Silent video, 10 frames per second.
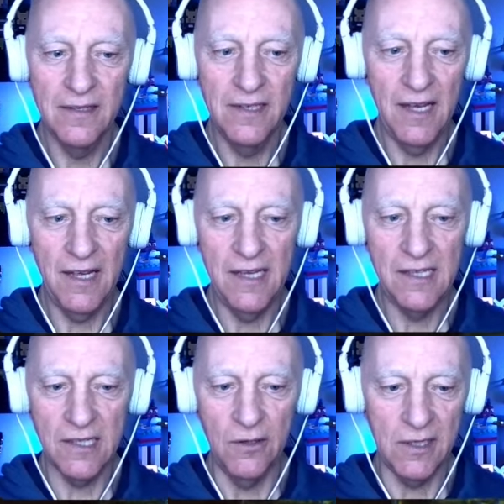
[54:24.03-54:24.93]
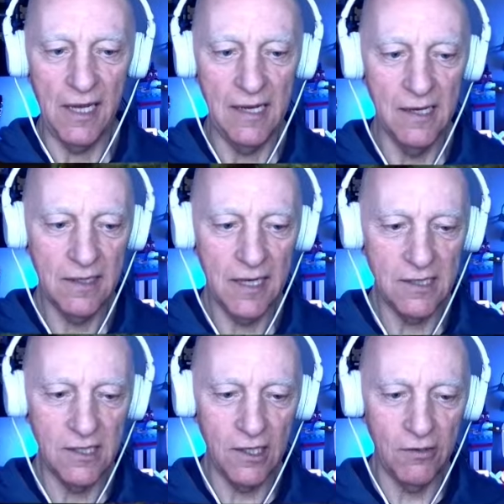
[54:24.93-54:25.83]
Yeah, it is okay. Get
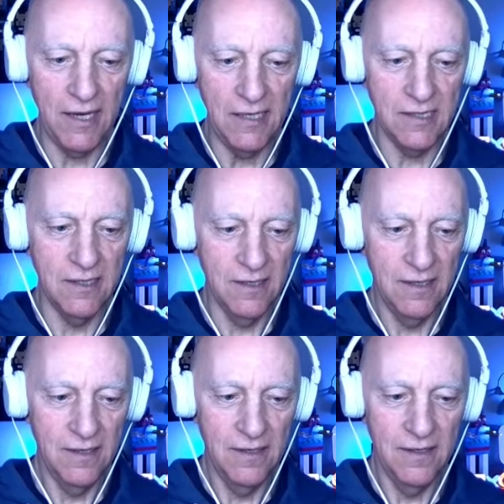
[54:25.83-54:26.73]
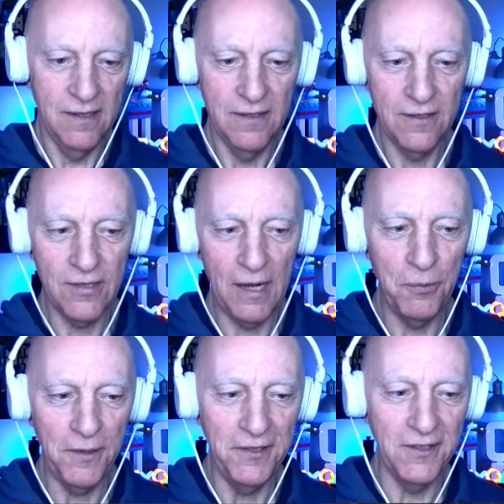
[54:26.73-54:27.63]
to the crate. Grab
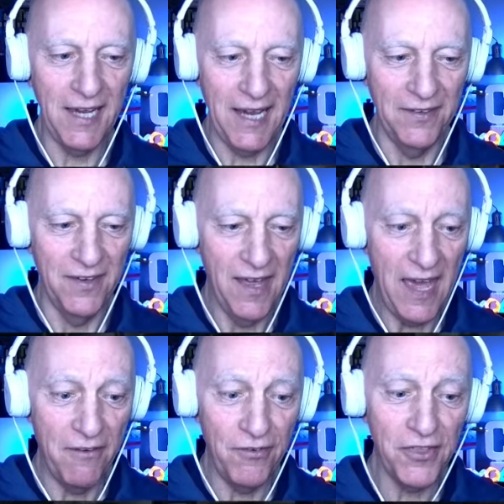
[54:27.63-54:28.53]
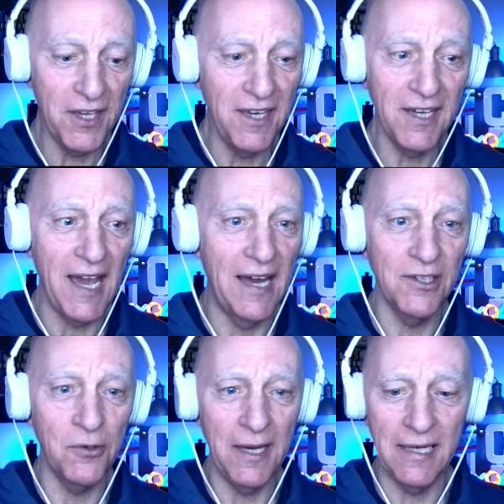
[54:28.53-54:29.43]
what you can. Everything you can
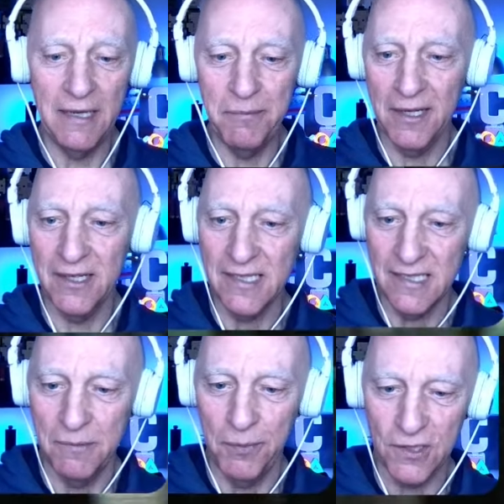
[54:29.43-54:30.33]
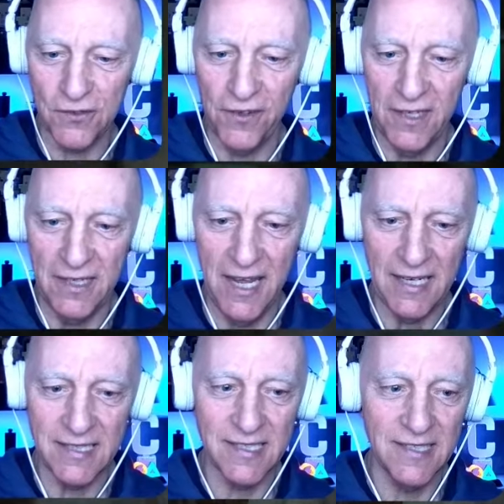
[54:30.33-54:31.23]
quickly because it's the boss fight
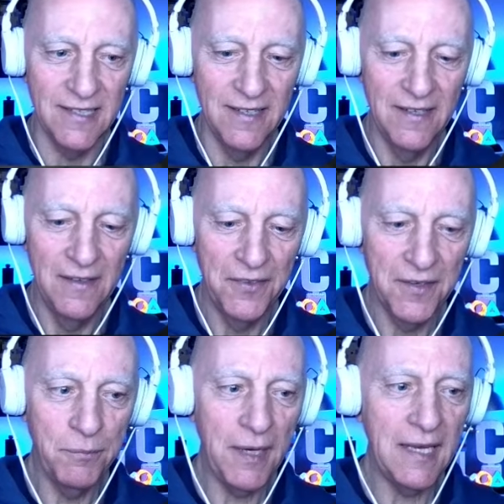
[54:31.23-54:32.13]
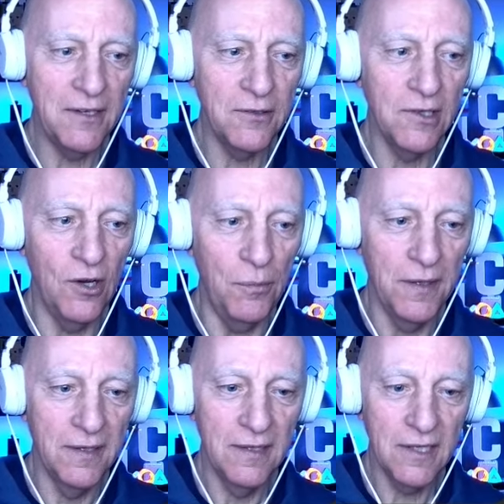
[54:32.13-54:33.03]
next. Pick it all up.
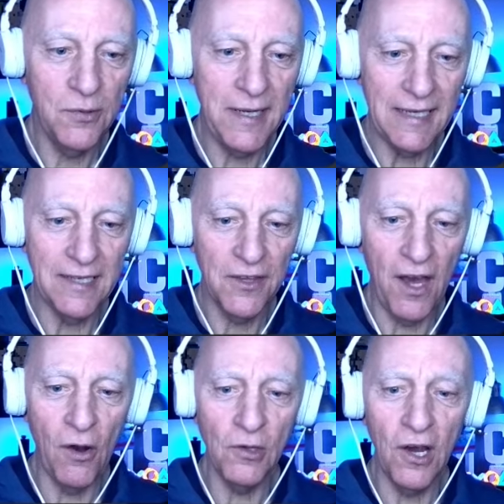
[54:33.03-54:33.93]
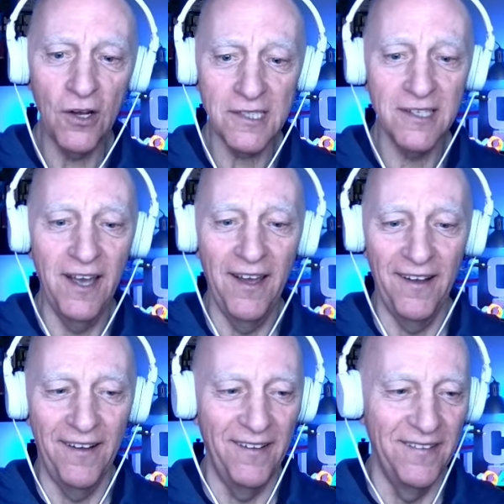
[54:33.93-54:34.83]
Quick. The whole lot.
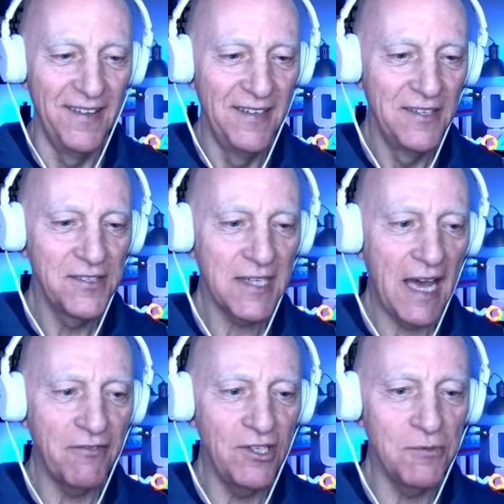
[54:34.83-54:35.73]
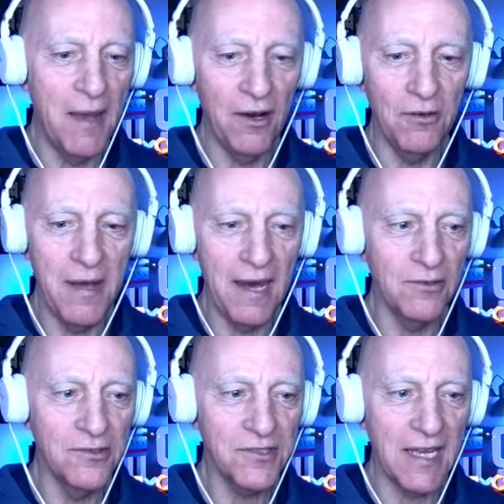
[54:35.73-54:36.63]
scavenge, Mel. Mel,
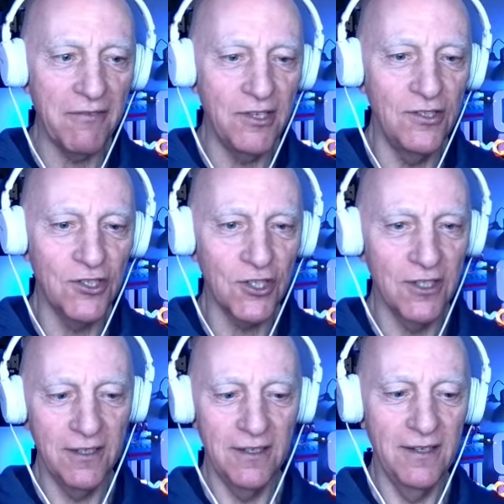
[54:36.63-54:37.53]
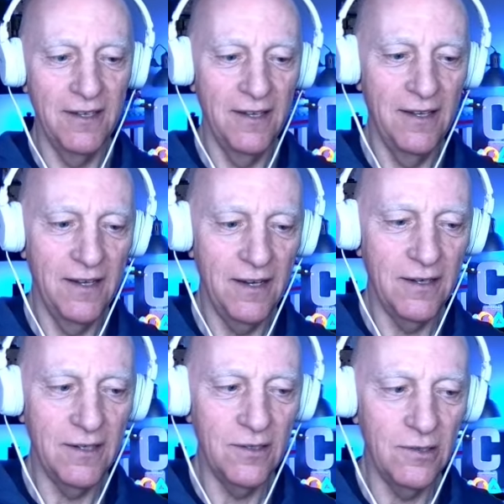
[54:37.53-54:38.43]
scavenge.
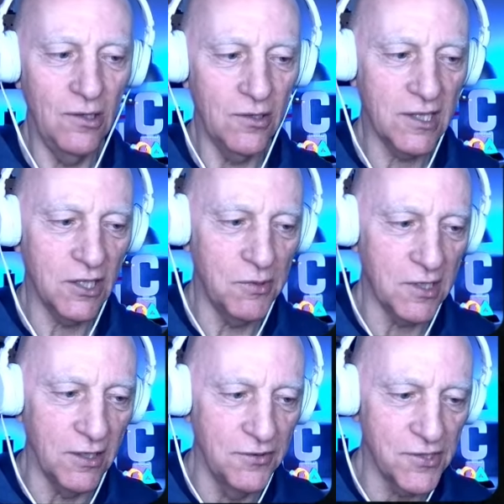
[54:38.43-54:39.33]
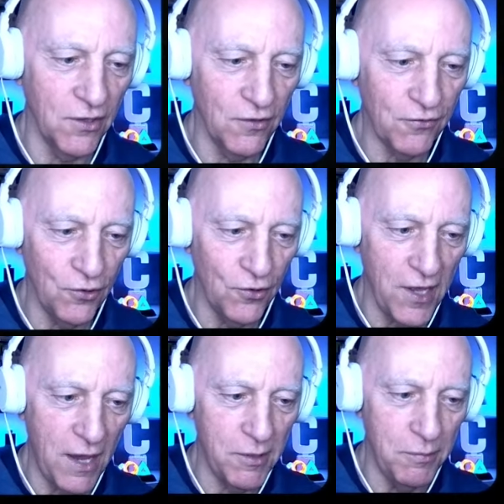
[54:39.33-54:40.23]
Oh, look. There were guns on the floor
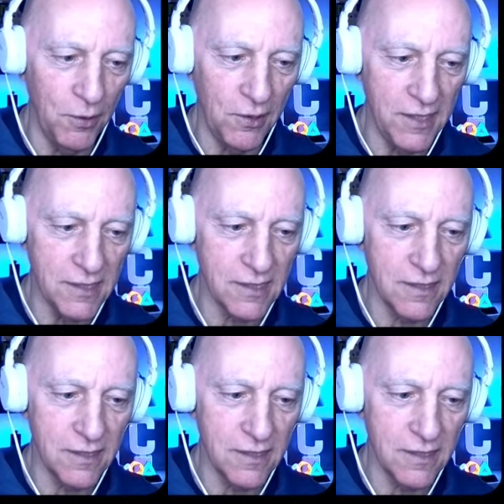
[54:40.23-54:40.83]
there with bullets.